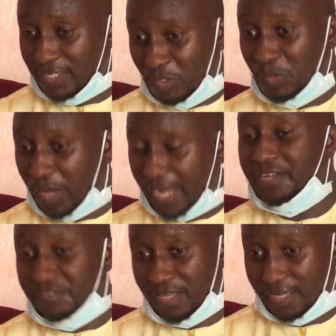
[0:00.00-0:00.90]
to do
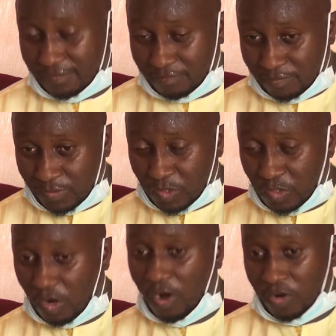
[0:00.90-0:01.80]
anything
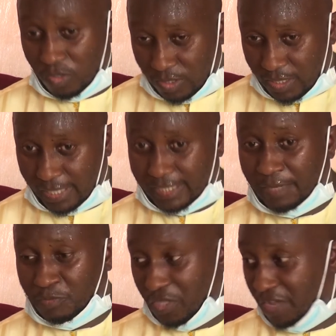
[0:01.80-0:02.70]
wrong
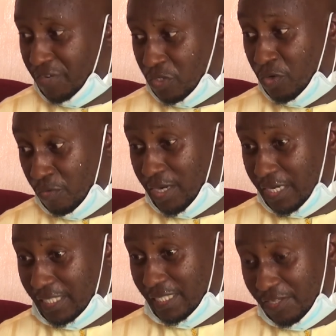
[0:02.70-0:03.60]
except to give it to the one that
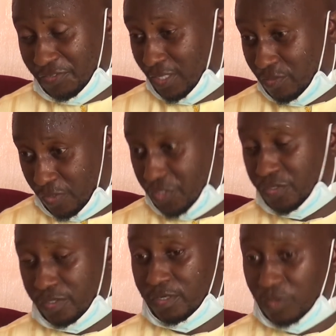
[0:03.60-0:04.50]
deserves it, which
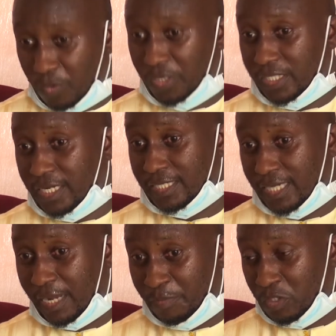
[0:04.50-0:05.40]

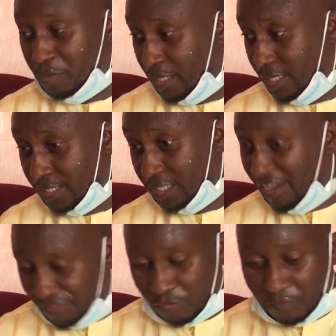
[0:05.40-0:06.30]
coincidentally happens to be his
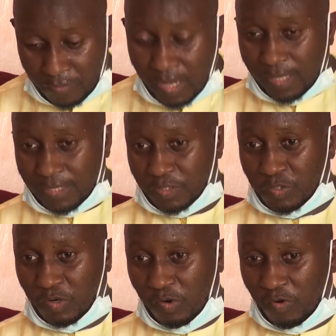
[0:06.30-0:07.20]
nephew.
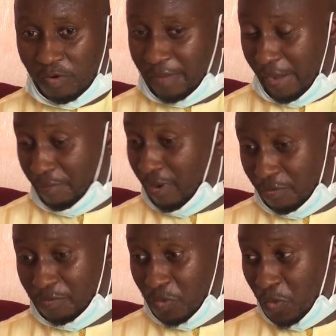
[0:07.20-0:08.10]
So my
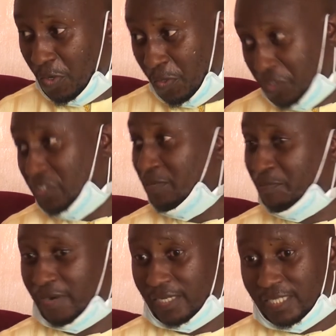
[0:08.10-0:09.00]
mom, who knows the
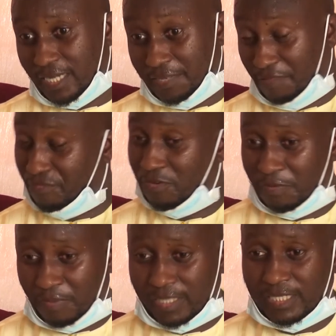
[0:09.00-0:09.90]
president, the former
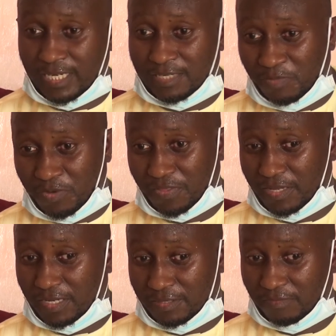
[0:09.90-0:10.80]
president, more
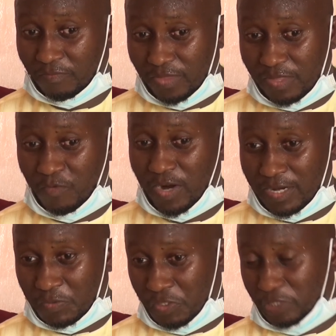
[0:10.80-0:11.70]
than the one
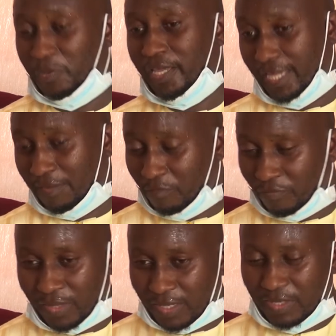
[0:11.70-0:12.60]
that was speaking,
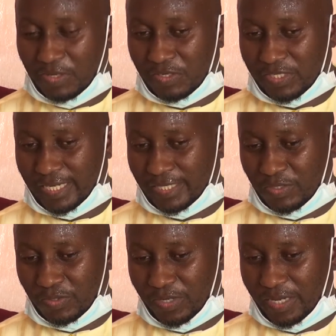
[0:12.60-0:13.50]
you know, said
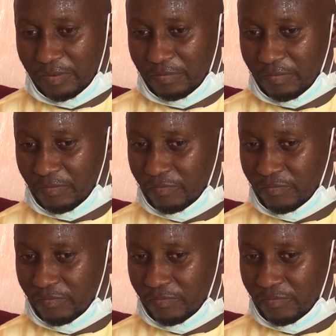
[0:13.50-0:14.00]
to him,